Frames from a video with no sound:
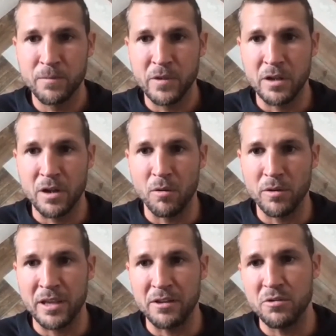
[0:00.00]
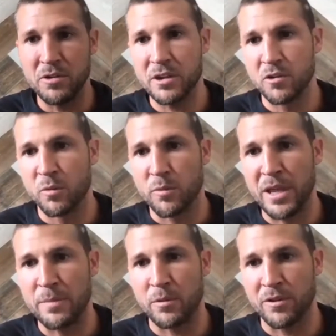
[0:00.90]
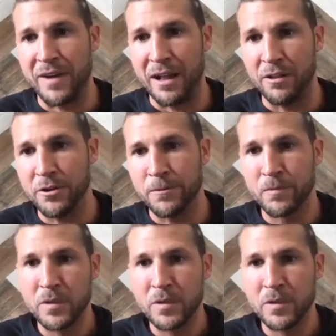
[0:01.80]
Can you get a group of people to follow you?